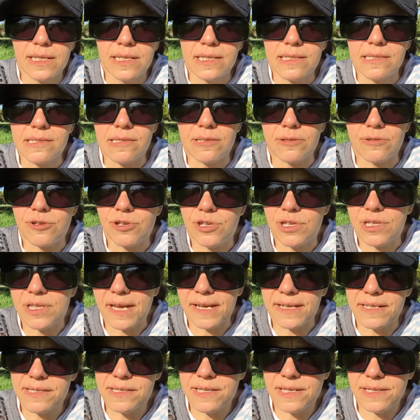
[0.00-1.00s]
So she
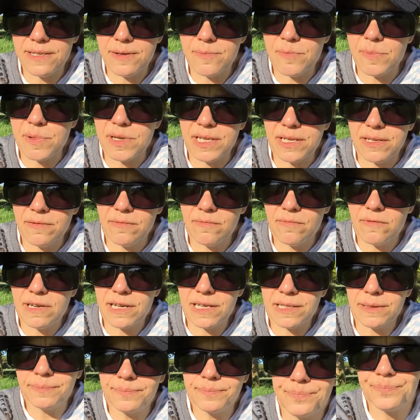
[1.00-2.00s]
tasted the medium
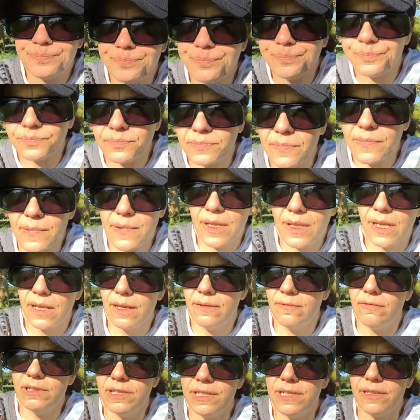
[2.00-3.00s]
one
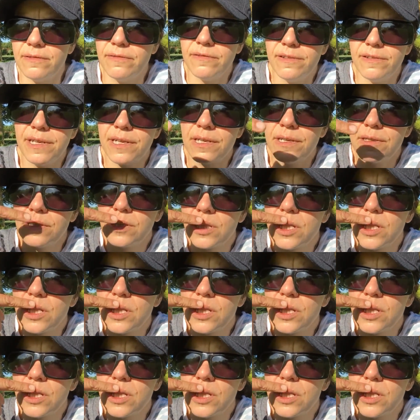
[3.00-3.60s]
with her finger.